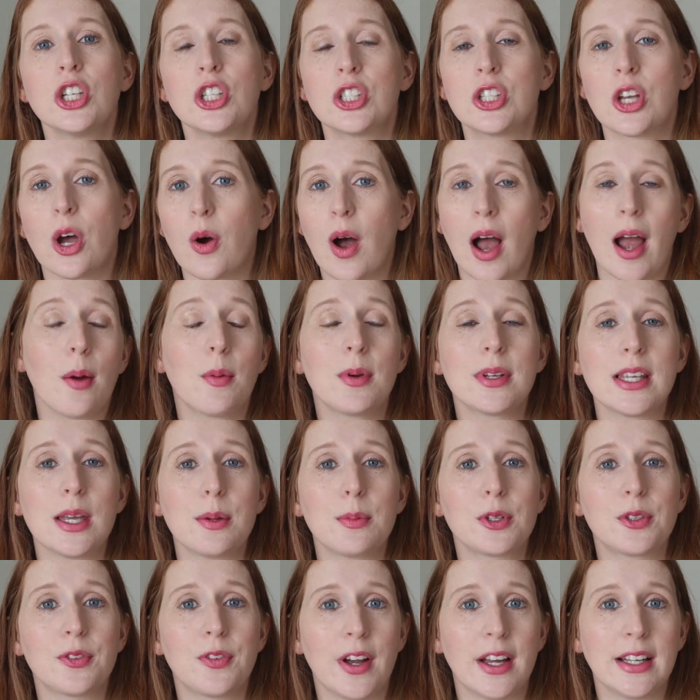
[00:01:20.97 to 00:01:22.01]
So I was
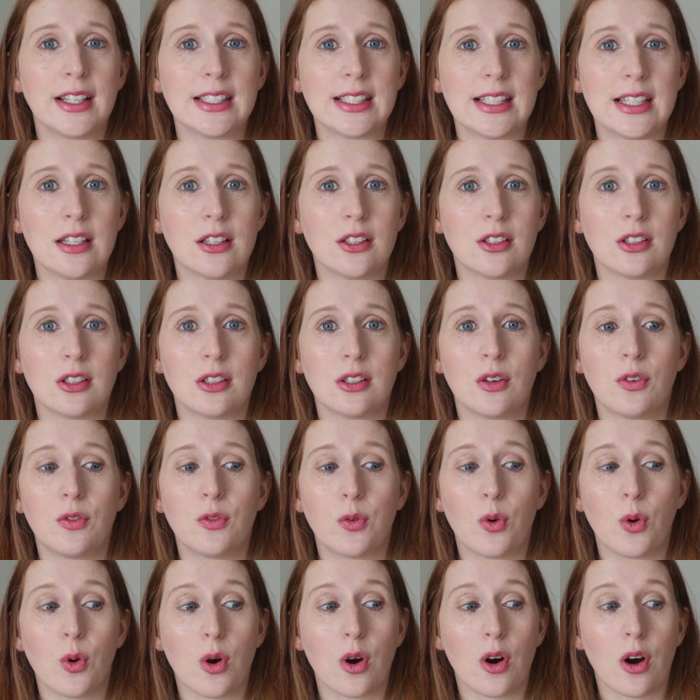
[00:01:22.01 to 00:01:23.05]
able to find a
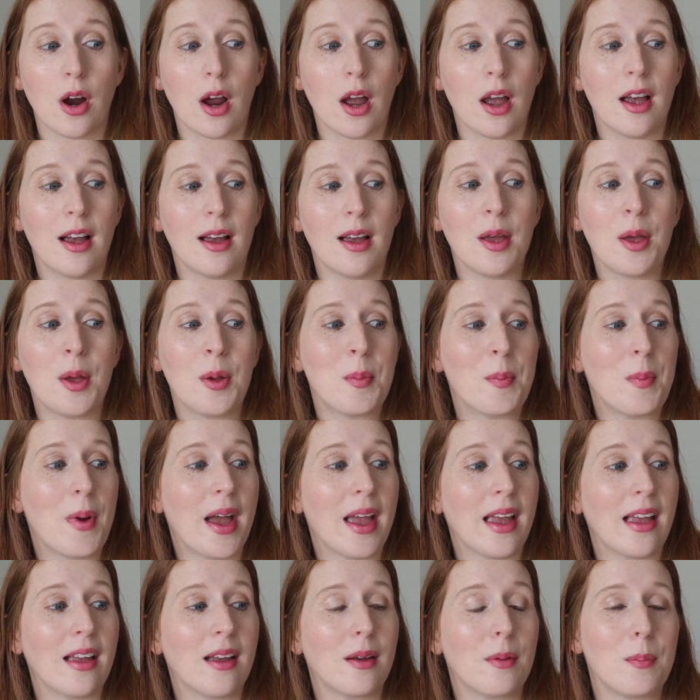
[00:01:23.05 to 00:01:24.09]
deal for
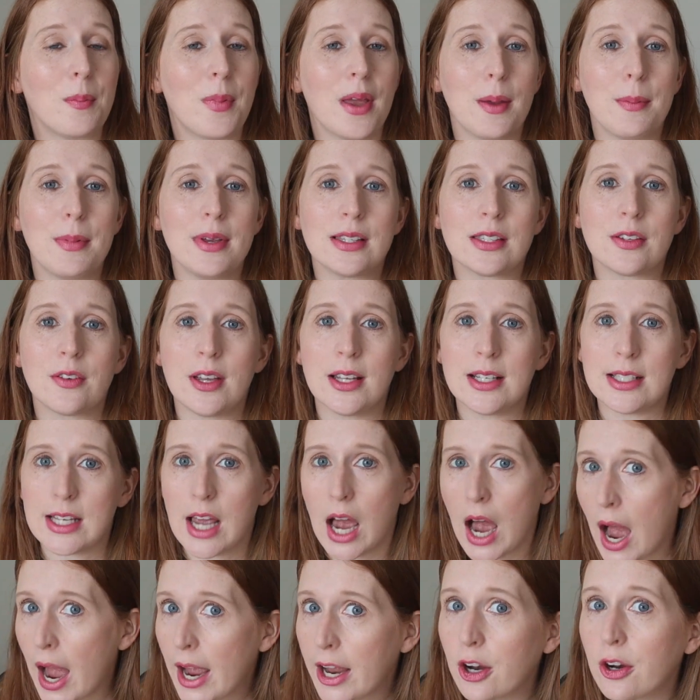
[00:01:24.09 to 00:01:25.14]
my baby's
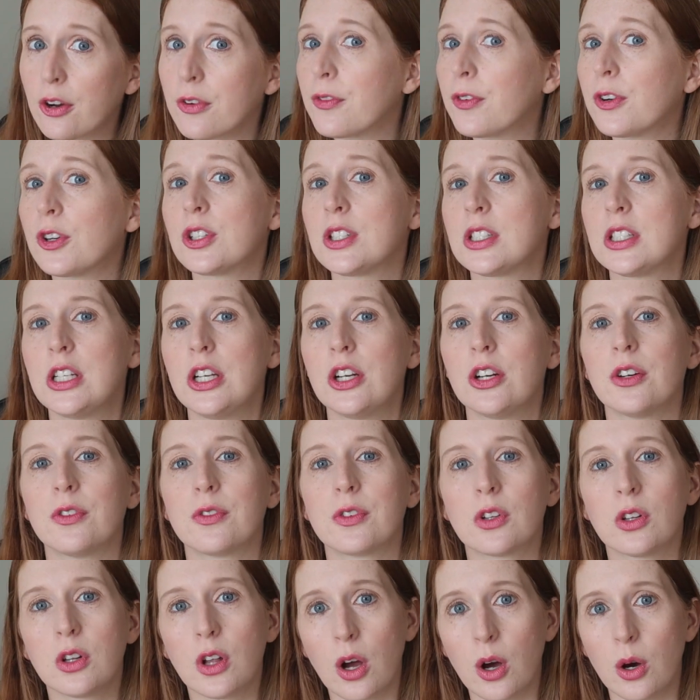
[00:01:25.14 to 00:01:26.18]
entire first year
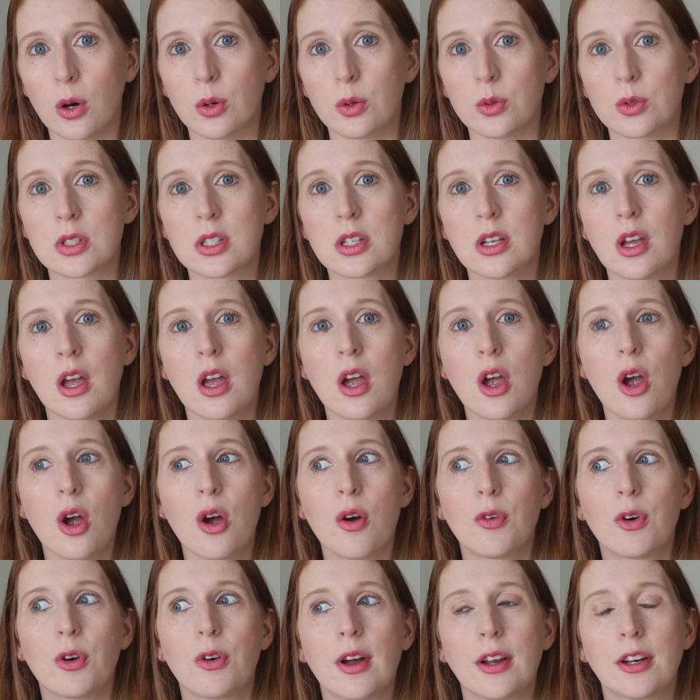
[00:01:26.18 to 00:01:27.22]
of clothes
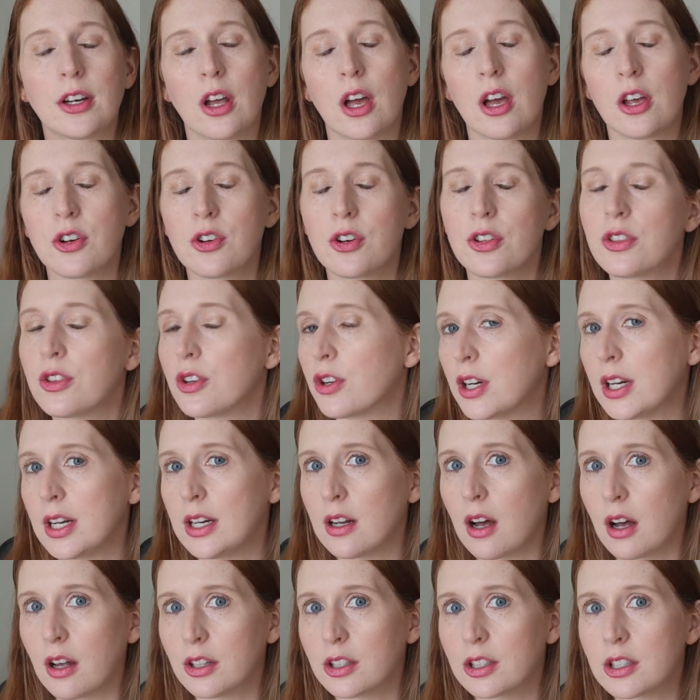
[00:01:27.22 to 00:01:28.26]
for around
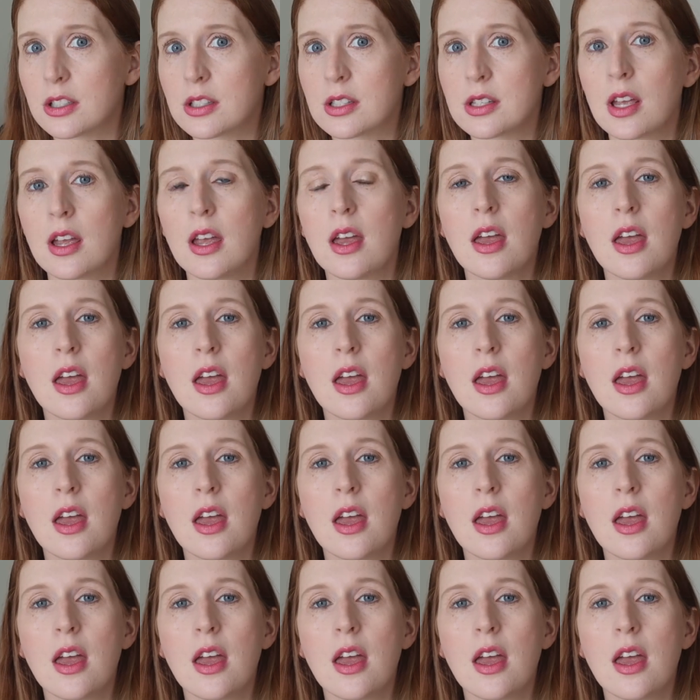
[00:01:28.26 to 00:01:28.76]
$130.